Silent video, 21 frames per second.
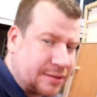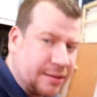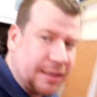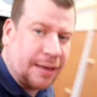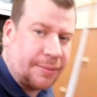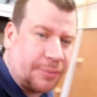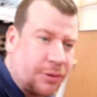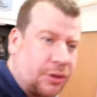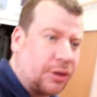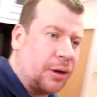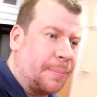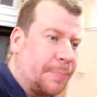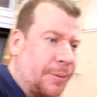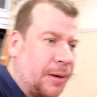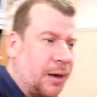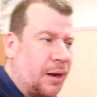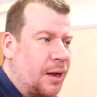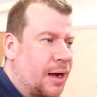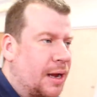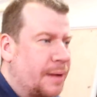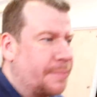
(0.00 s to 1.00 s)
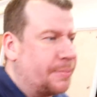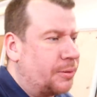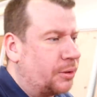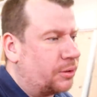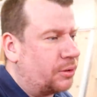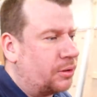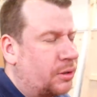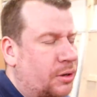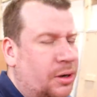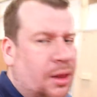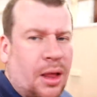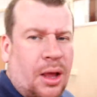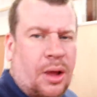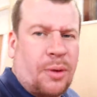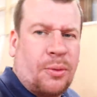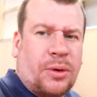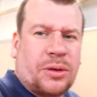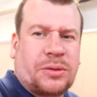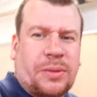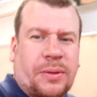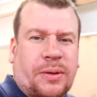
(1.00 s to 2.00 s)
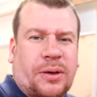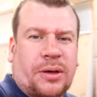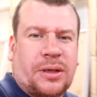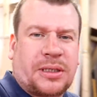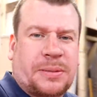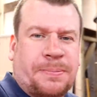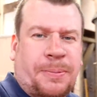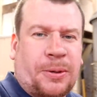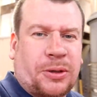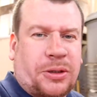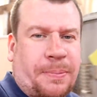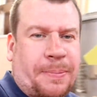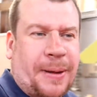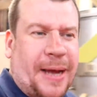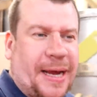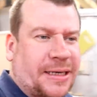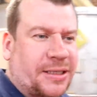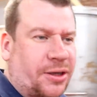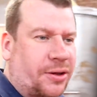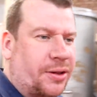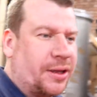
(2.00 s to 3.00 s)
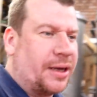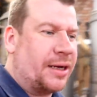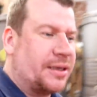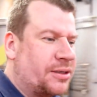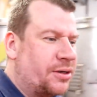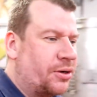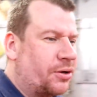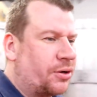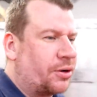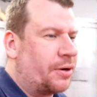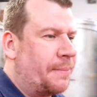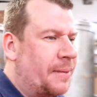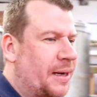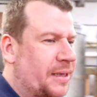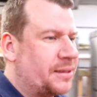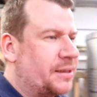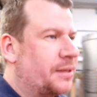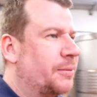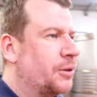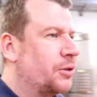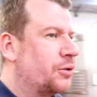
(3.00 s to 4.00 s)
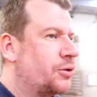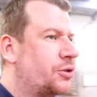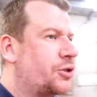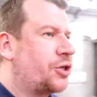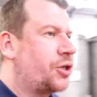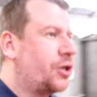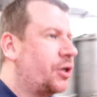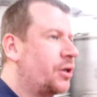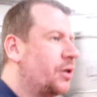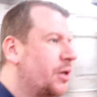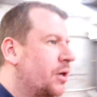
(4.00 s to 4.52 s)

same colour ply, but once we've got a spot of paint on there, it's not going to matter much.